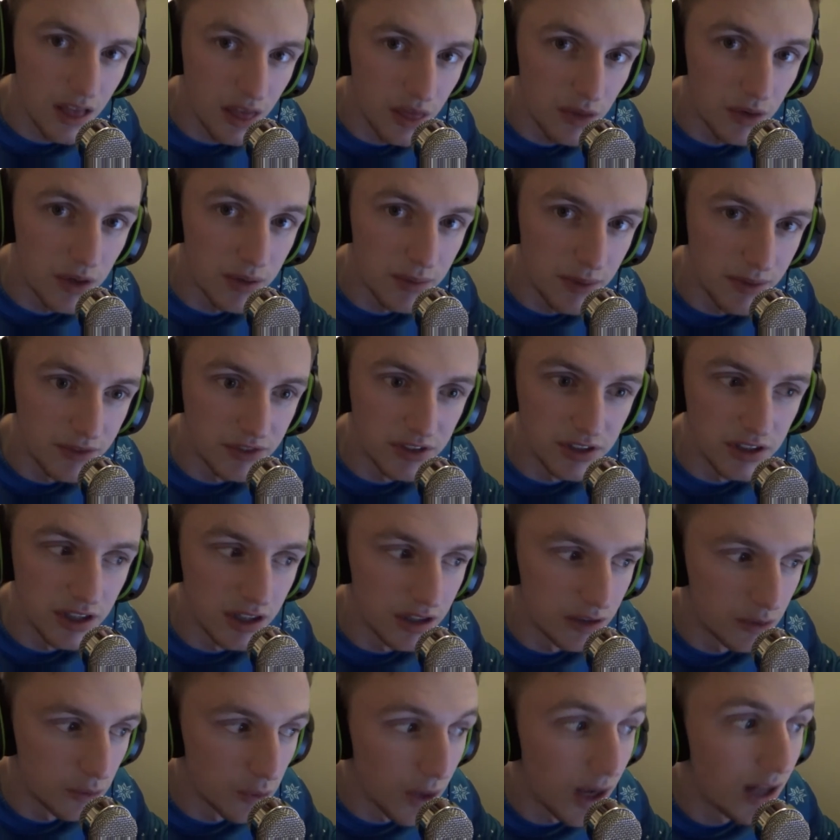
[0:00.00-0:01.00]
Three months ago.
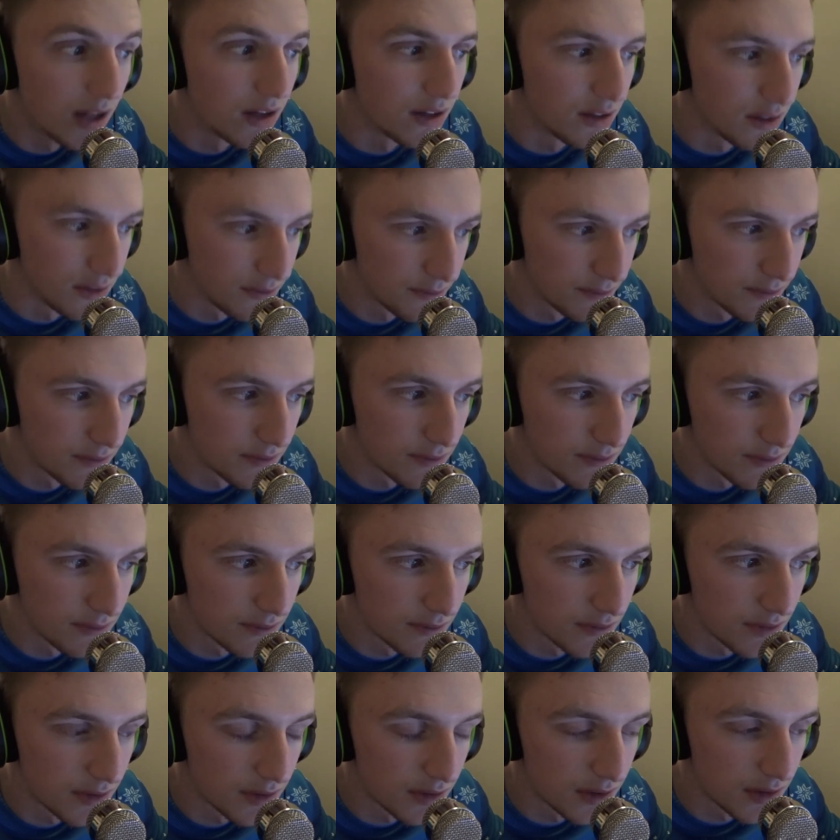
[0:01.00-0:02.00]
Well,
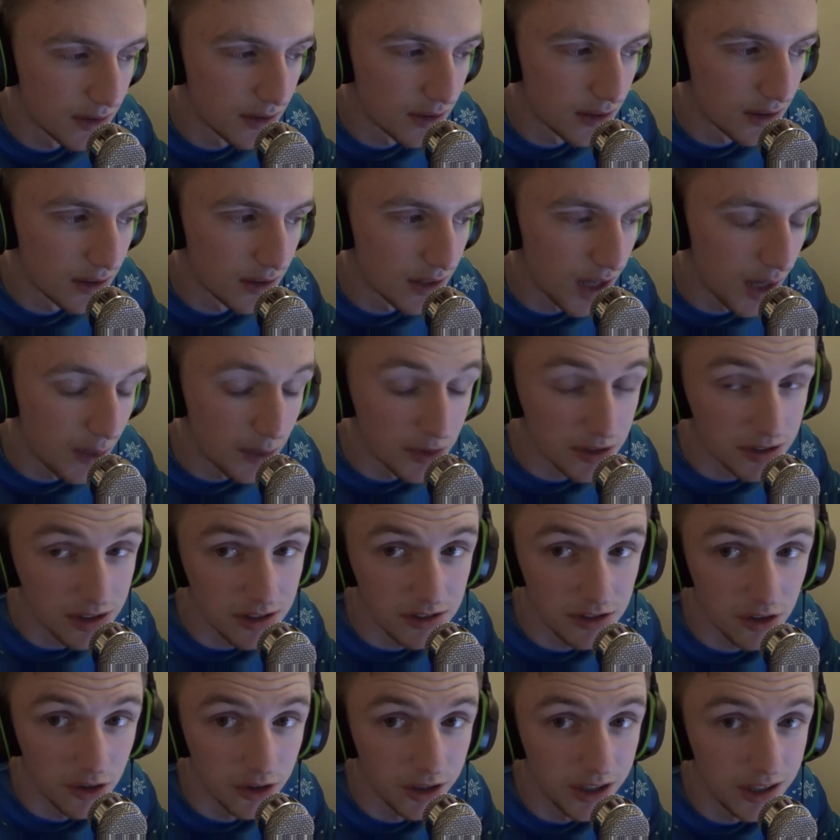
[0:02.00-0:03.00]
I want to say
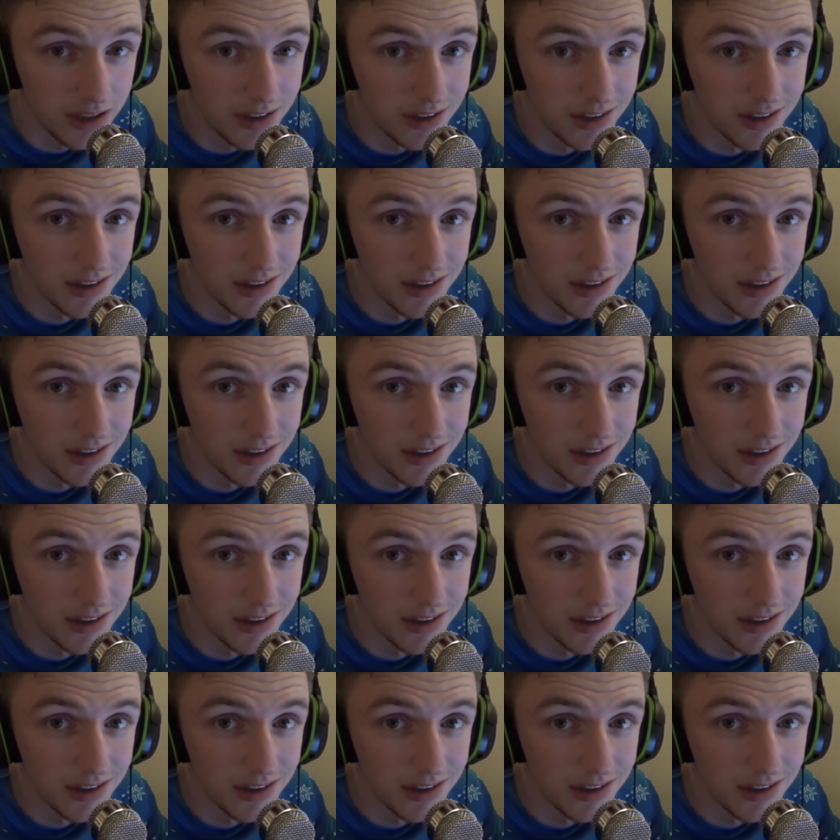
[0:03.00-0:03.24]
sorry.